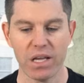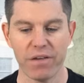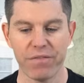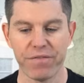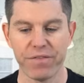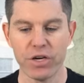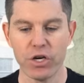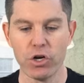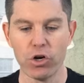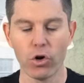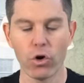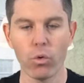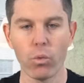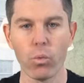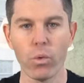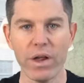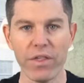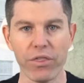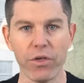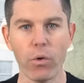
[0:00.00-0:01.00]
If you're
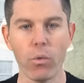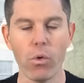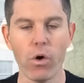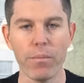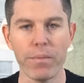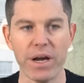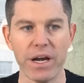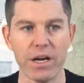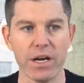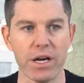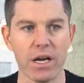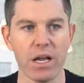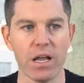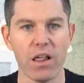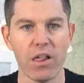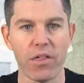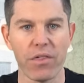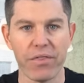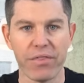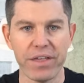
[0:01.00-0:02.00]
with a woman,
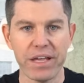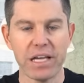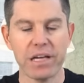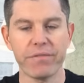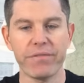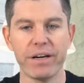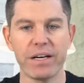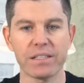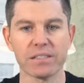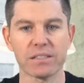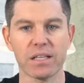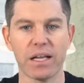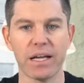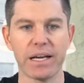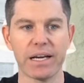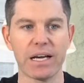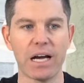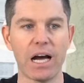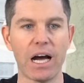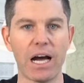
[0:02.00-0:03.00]
think of it as
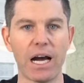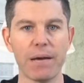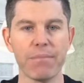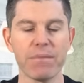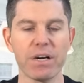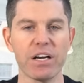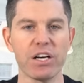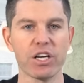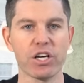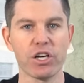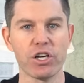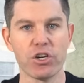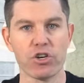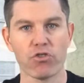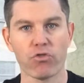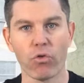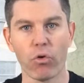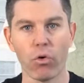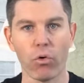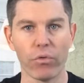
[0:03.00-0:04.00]
like, I'm gonna
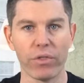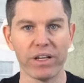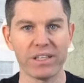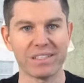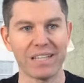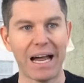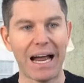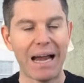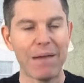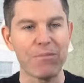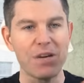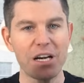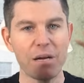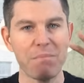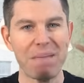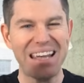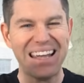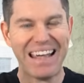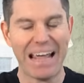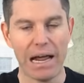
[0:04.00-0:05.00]
control this. I'm gonna
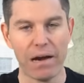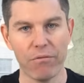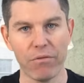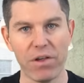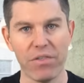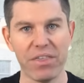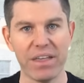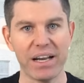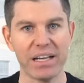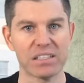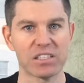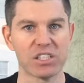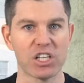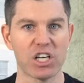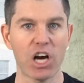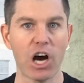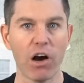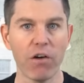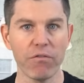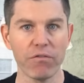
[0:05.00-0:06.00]
make everything as
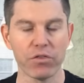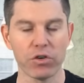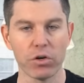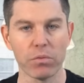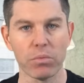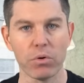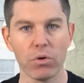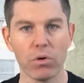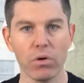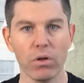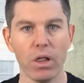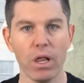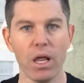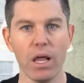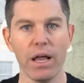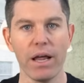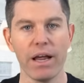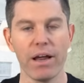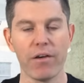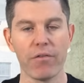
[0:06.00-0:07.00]
comfortable
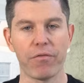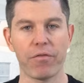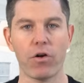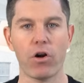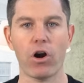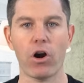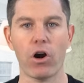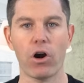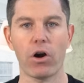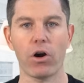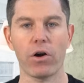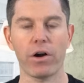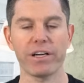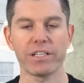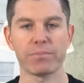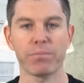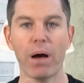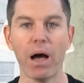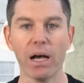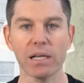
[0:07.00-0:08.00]
for her
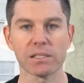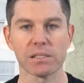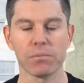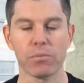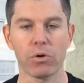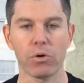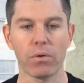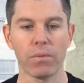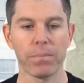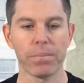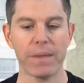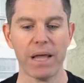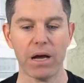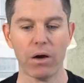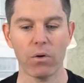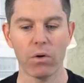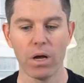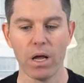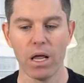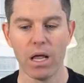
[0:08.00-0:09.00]
as possible.
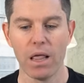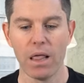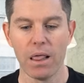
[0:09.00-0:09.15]
Now,